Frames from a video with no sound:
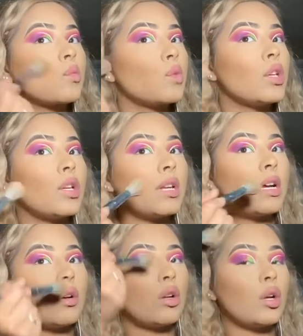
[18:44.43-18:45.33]
And you're not
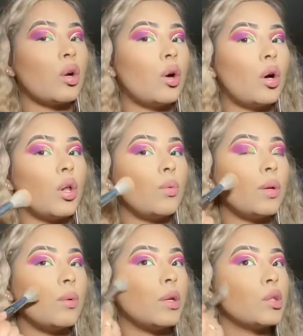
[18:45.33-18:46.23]
gonna go all the way
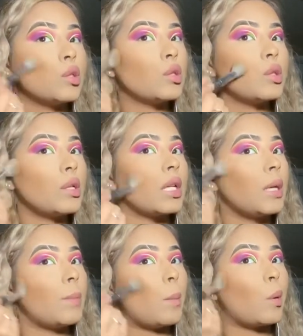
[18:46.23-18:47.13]
around. You're just gonna
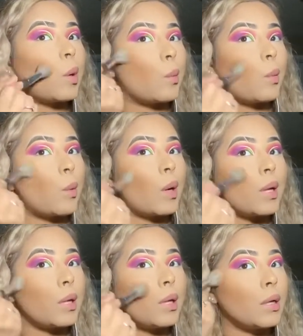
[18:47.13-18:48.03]
keep it more right
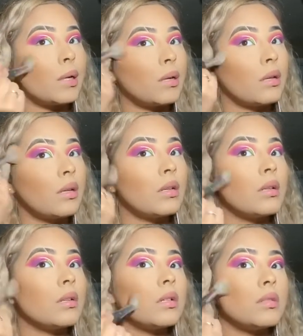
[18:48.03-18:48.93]
here.
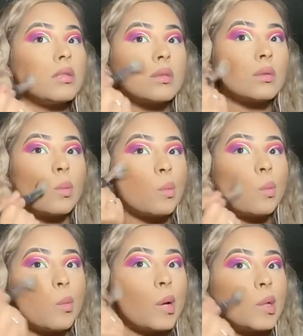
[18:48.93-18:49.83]
Just
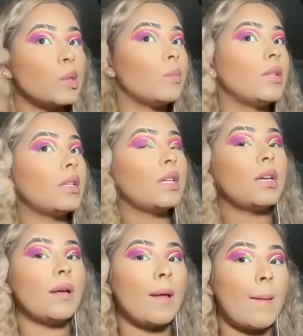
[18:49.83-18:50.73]
as you're blending it.
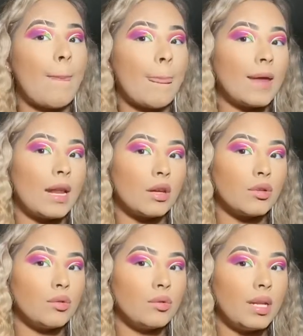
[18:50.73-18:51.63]
And how
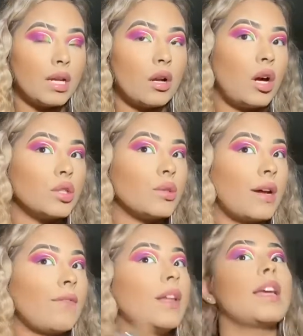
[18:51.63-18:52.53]
you like contour, I
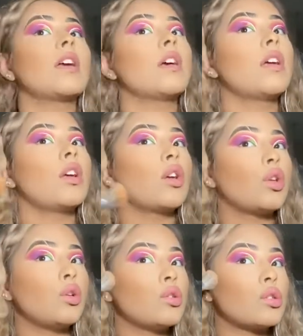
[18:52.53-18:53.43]
feel like
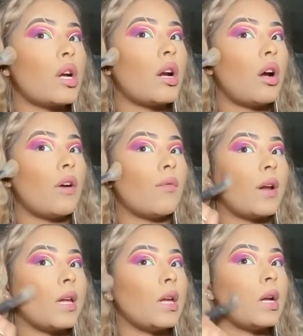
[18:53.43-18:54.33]
you start off right
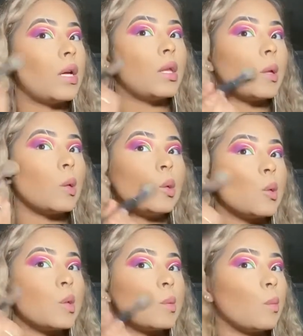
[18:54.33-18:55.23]
here and then you
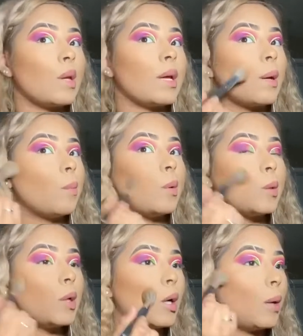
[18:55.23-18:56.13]
just like build
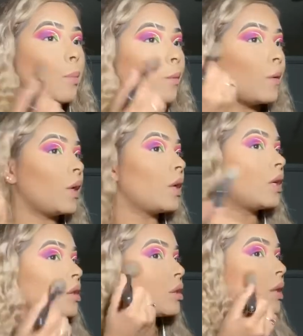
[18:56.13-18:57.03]
it up over here
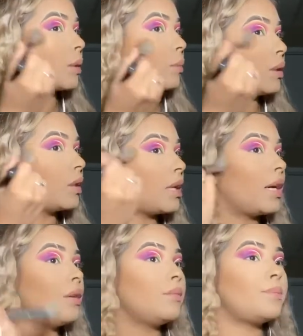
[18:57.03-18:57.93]
and just like blend it out.